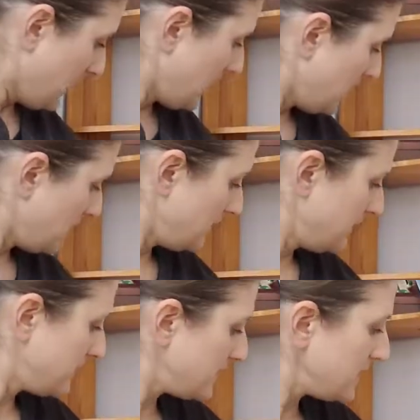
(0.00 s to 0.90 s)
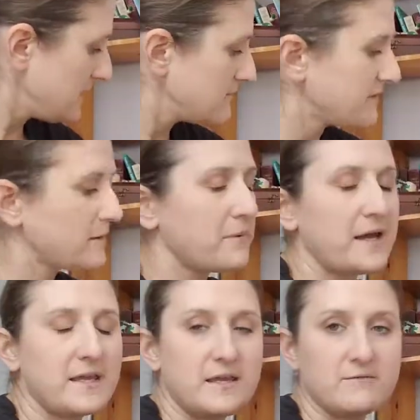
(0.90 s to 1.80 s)
Uh, evening
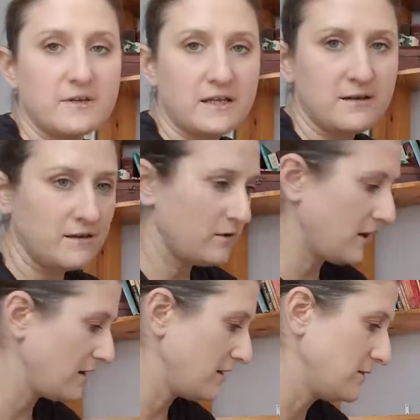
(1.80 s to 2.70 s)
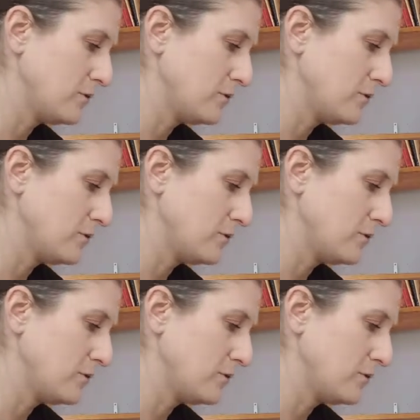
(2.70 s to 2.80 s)
by evening, oh,